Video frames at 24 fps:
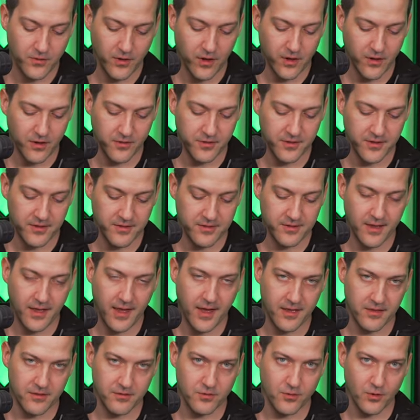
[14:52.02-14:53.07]
all these
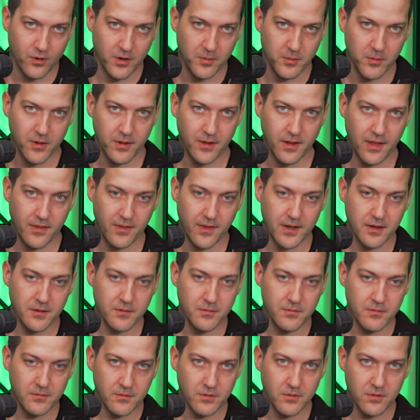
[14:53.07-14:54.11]
as normal and
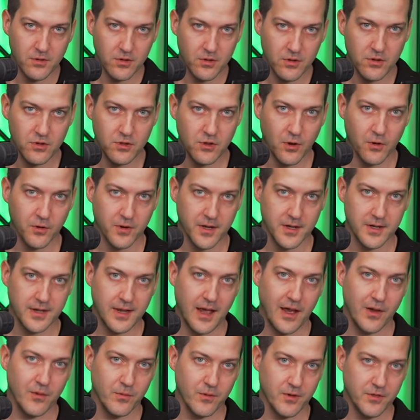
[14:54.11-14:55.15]
then choke it
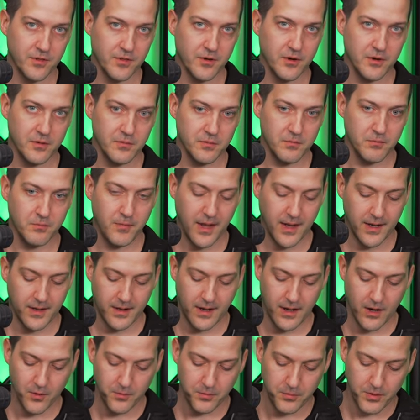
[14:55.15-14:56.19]
down with your main
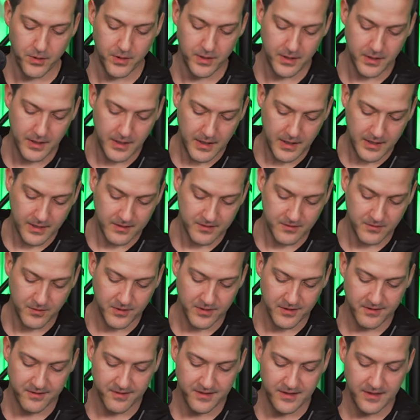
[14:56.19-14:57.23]
output. Because you
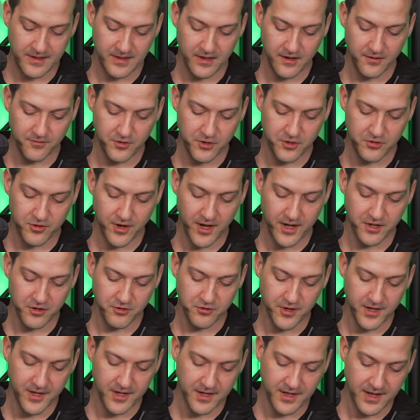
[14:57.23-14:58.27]
can see here, if you're trying to
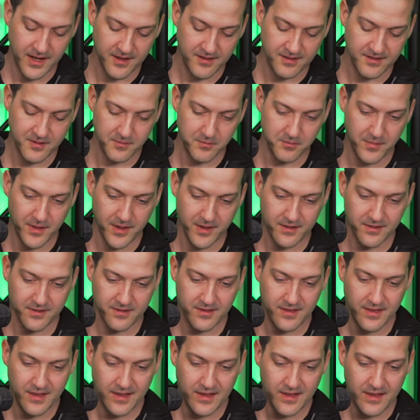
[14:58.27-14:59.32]
create a custom mix,
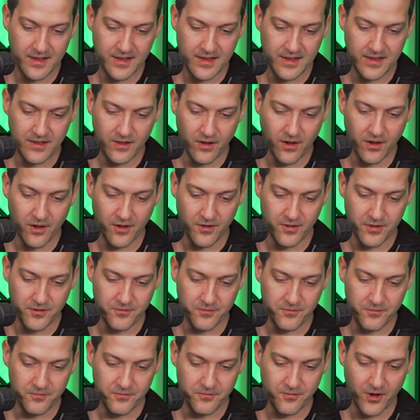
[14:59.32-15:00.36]
all
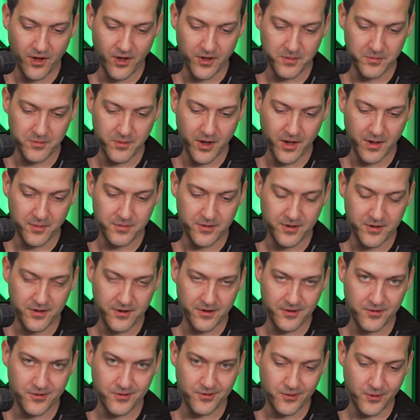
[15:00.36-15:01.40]
the volume knobs here
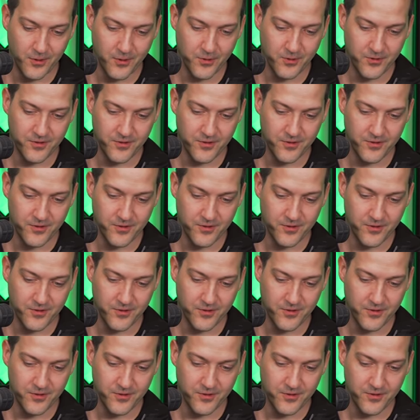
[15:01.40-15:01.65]
are so